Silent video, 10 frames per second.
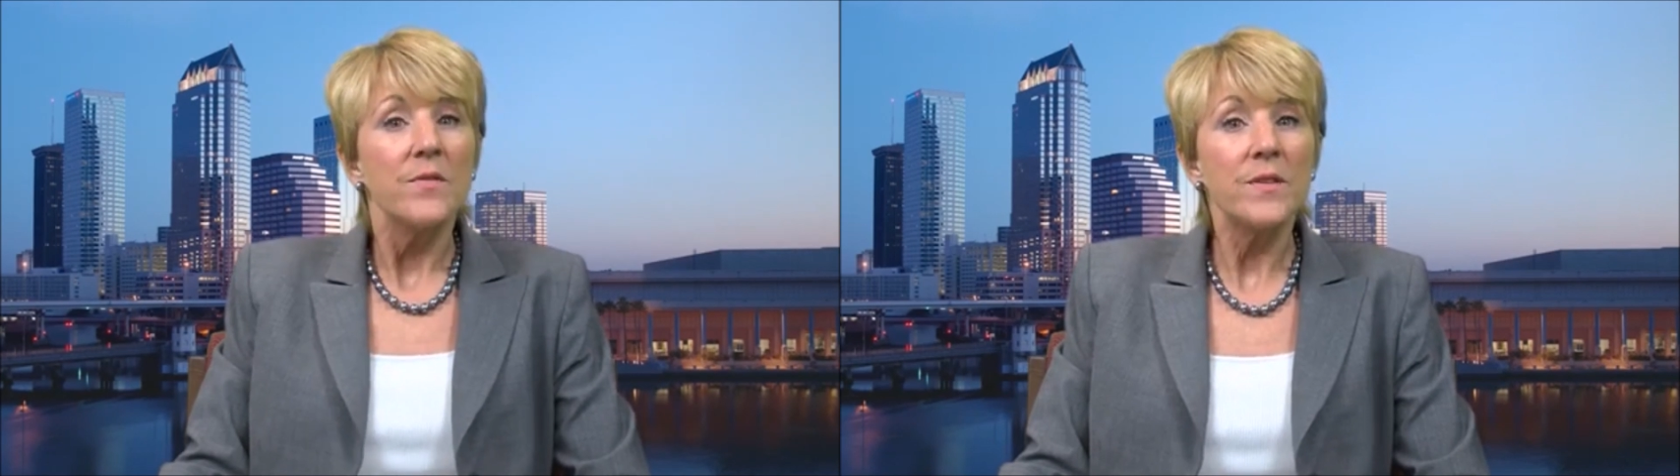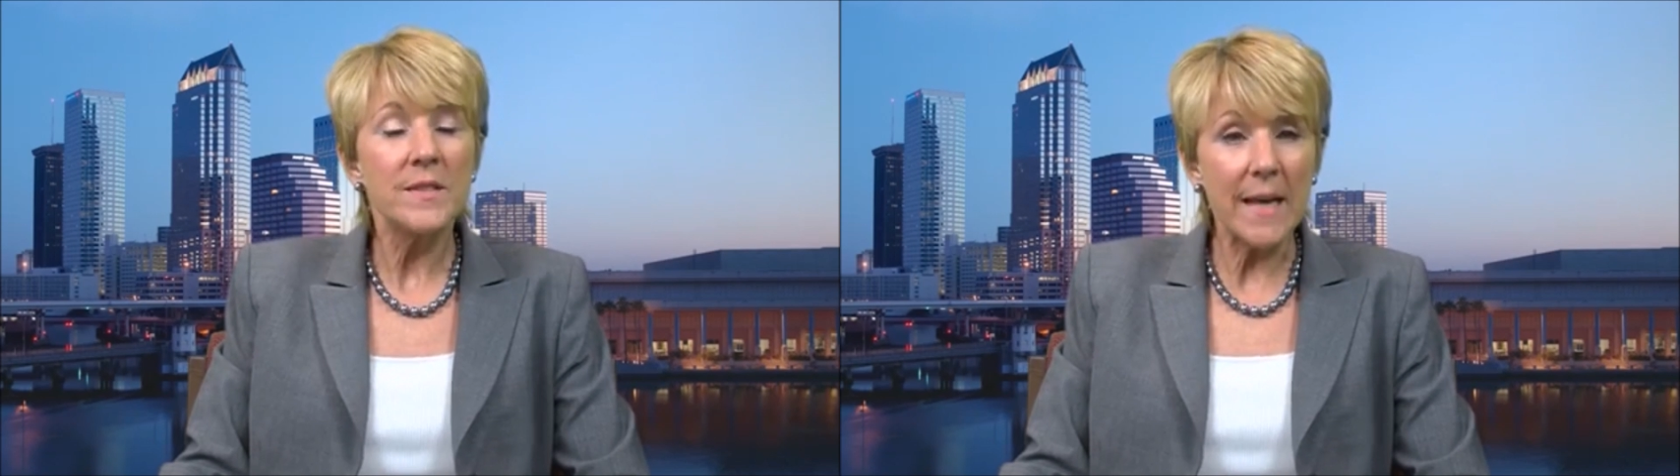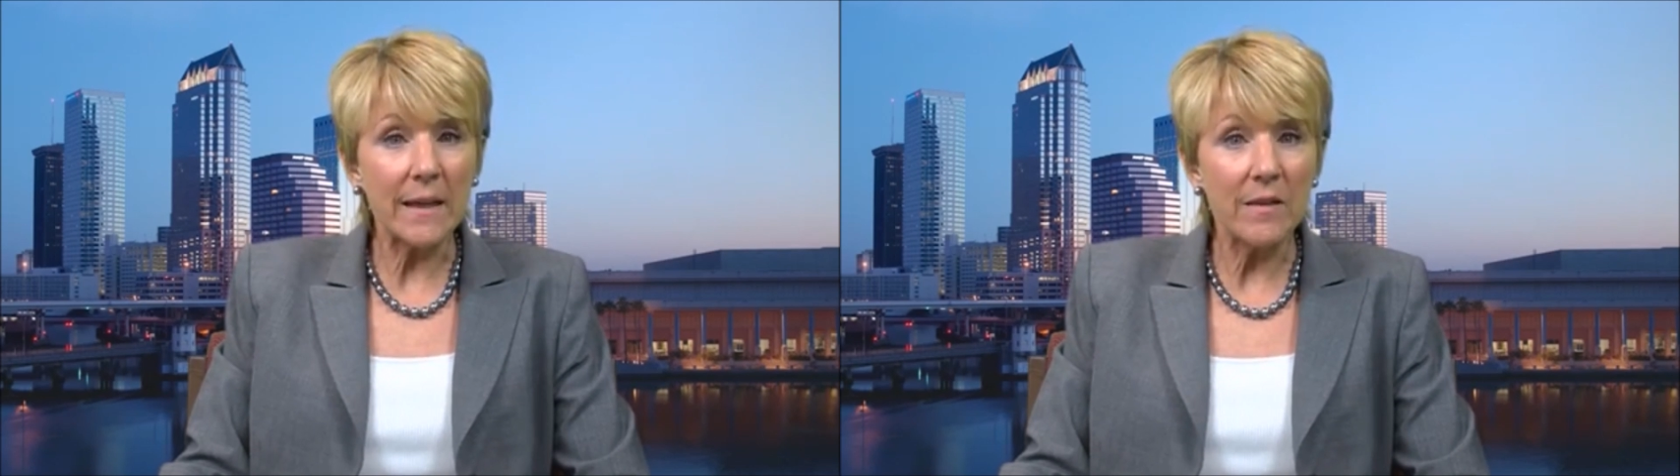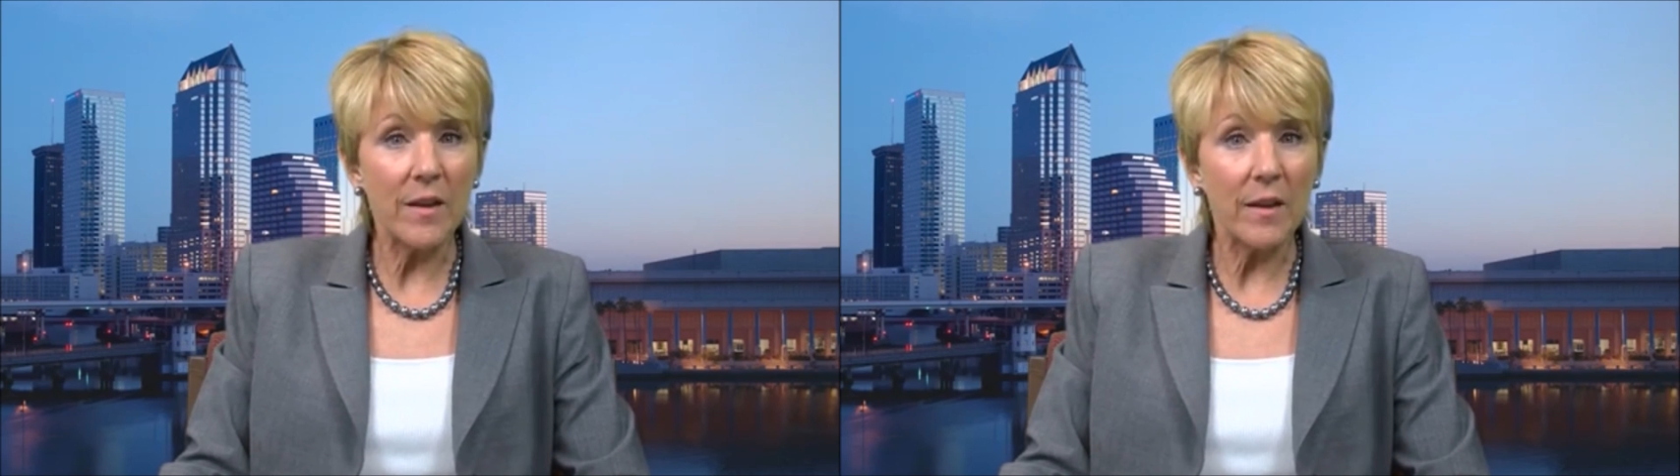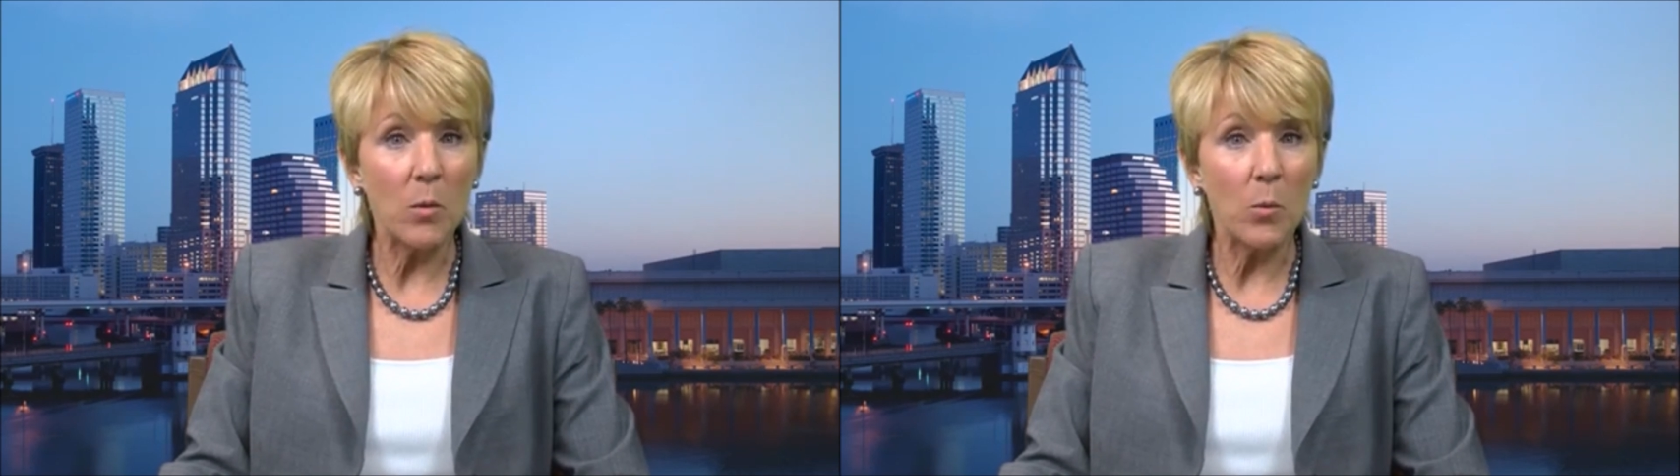The second
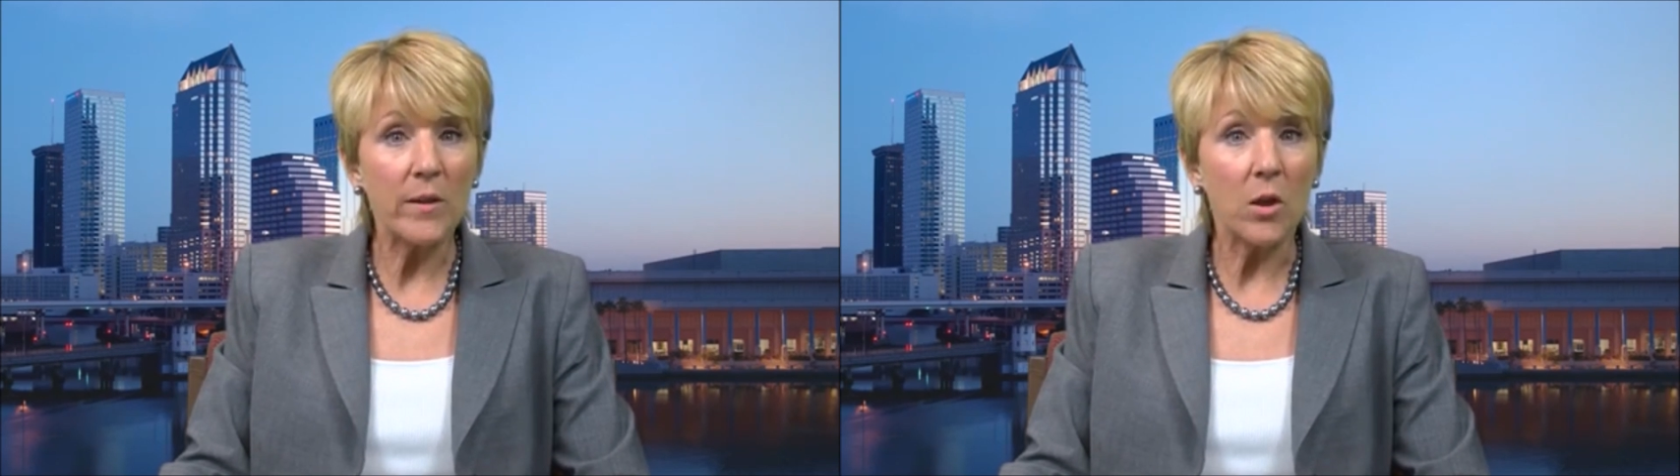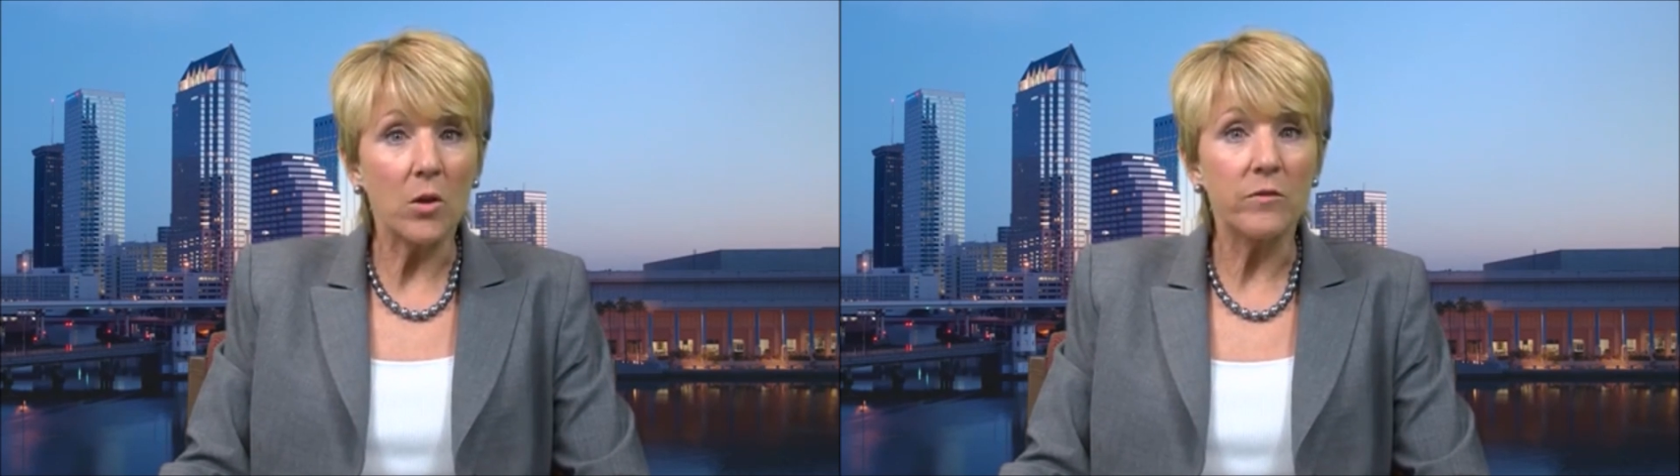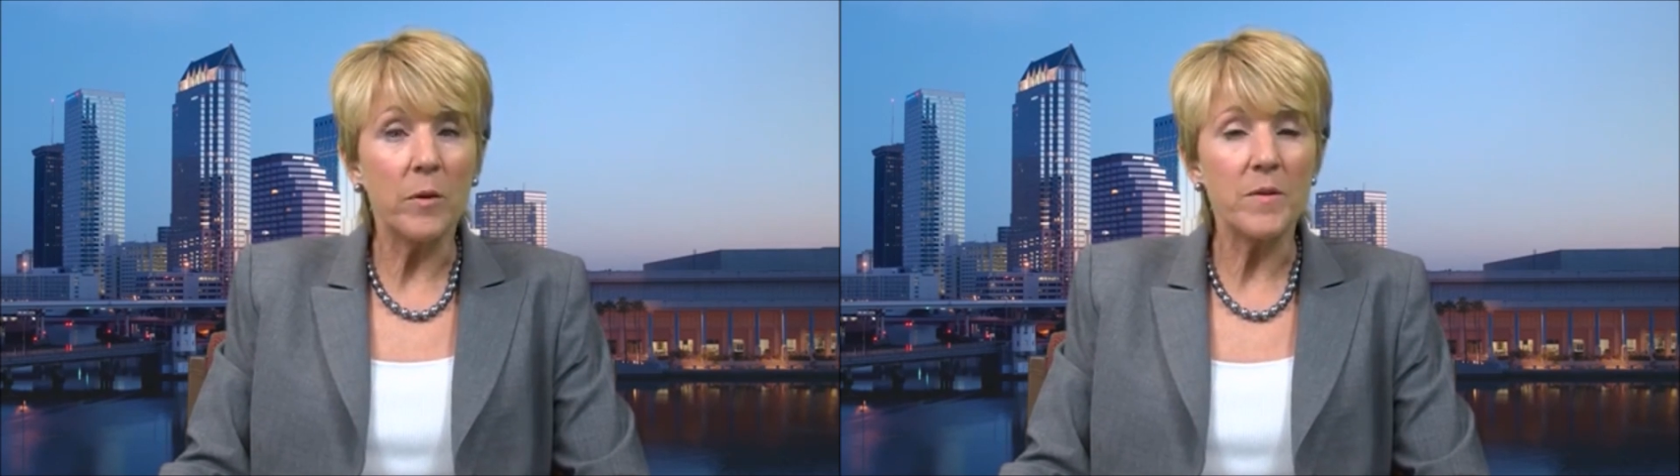thing that we learn from